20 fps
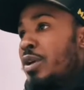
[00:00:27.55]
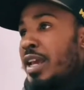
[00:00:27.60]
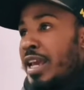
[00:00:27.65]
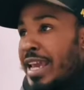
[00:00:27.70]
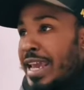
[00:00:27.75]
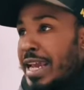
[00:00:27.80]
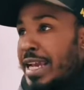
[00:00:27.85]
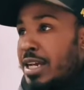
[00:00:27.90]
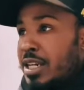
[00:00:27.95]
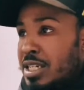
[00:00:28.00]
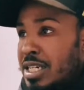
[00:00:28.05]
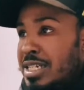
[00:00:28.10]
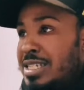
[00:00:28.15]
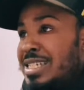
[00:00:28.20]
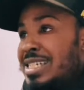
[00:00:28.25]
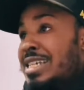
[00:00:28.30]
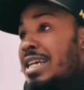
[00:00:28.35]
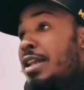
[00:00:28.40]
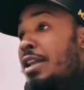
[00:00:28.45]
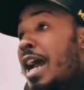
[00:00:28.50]
It could
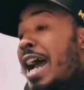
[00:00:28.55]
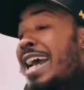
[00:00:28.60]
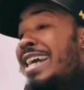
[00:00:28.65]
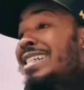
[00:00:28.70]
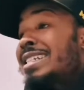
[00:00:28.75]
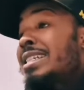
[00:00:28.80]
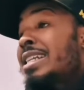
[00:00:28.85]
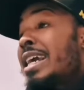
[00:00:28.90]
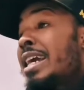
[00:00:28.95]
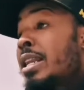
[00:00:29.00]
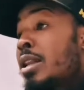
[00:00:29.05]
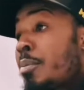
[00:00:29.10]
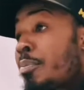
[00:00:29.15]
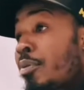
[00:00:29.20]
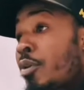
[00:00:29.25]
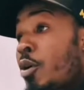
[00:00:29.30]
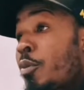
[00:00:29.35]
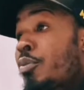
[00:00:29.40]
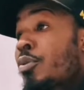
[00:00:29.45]
seem is an inappropriate,